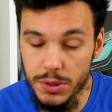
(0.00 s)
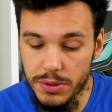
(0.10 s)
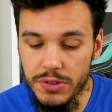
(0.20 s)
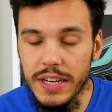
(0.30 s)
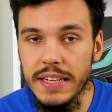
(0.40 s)

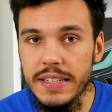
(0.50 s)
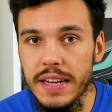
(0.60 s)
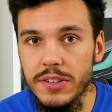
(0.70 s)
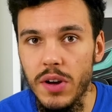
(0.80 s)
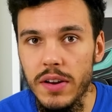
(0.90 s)

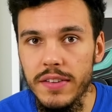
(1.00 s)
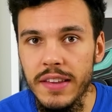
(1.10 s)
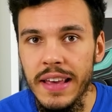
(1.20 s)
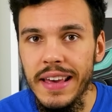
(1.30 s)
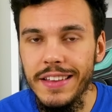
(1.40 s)

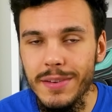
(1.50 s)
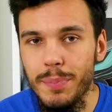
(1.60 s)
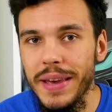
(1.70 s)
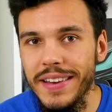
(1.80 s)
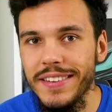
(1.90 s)
$299 is a
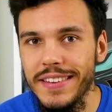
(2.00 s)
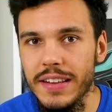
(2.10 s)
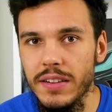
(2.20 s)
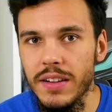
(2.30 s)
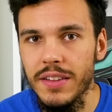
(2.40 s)
bigger
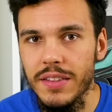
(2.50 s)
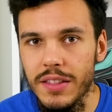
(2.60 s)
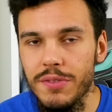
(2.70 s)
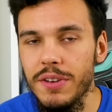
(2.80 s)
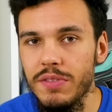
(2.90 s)
deal than
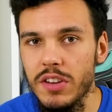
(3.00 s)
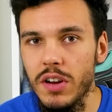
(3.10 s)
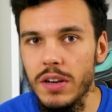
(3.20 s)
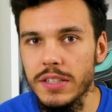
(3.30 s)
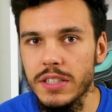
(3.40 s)
the
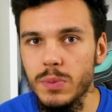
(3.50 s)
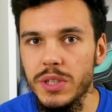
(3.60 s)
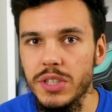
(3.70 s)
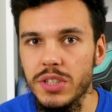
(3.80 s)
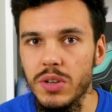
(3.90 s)
$50 that we
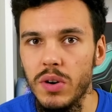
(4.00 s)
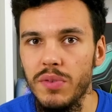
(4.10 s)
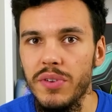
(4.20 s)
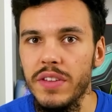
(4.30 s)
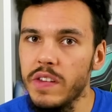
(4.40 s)
saw
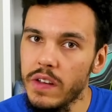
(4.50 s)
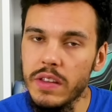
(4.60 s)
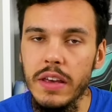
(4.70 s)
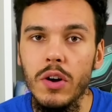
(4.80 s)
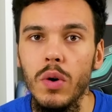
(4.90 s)
for the
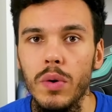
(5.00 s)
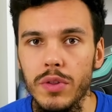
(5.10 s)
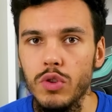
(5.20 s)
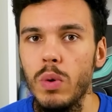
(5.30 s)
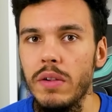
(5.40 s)
16 core or
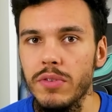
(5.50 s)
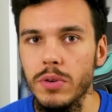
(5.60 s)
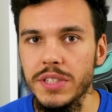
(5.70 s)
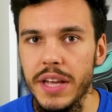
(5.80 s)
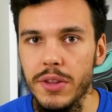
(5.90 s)
the 12
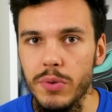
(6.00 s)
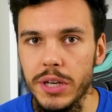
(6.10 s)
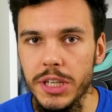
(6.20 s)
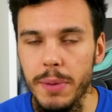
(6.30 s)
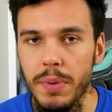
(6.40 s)
core Zen 3
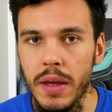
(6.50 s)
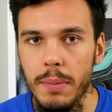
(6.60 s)
chip